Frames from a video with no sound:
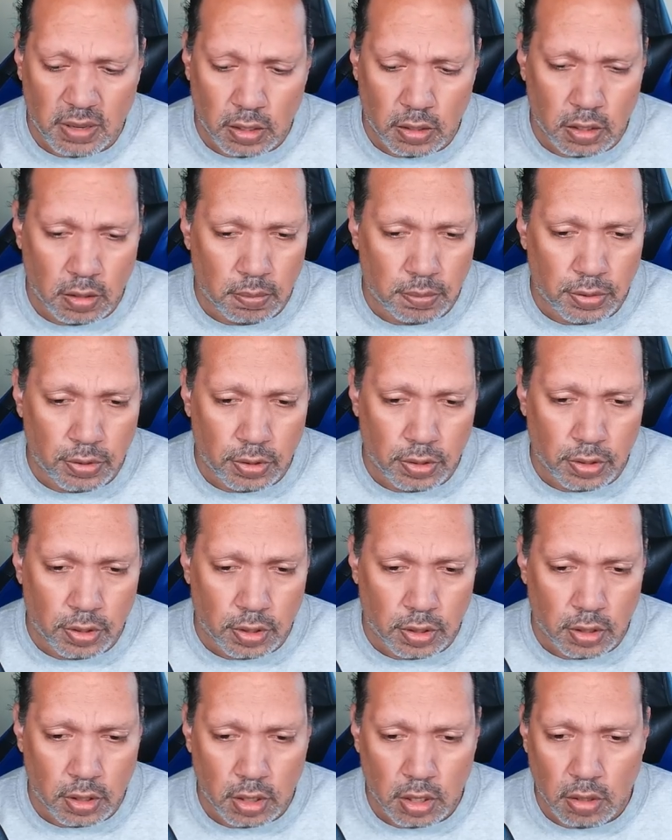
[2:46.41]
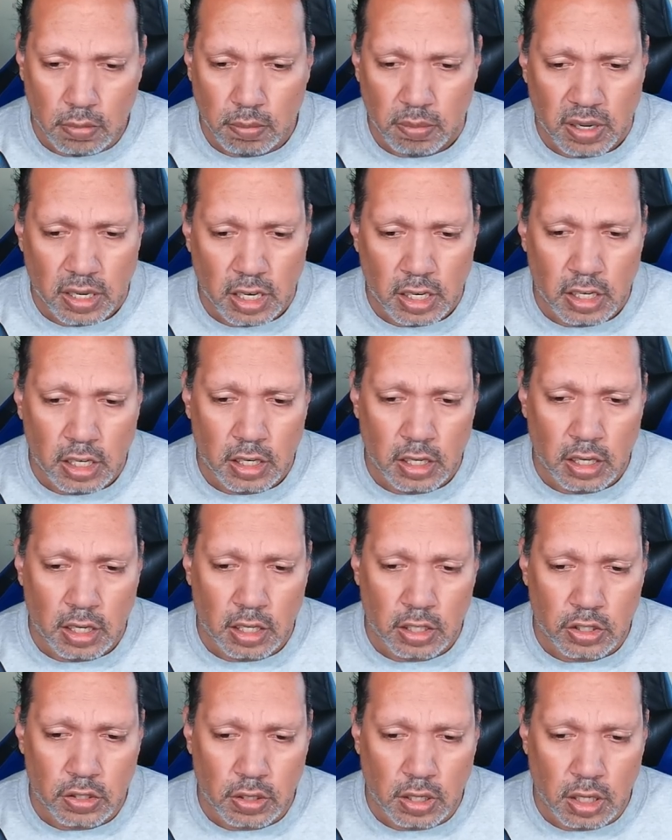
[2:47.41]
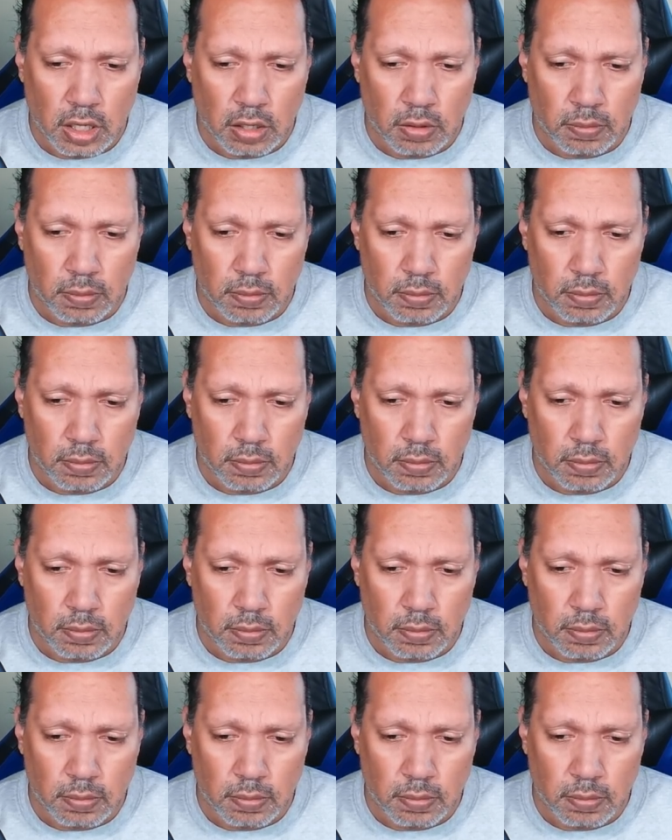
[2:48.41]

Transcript: computer, but I needed extra help.